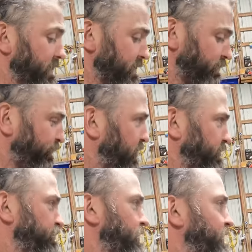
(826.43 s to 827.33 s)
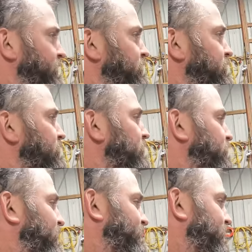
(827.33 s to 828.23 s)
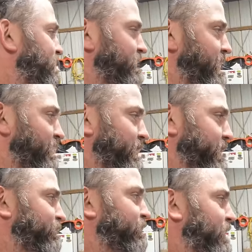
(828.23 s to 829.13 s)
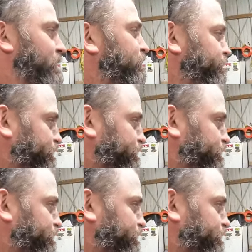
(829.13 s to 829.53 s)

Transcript: it is frustrating, but at the end of the day, like I've said,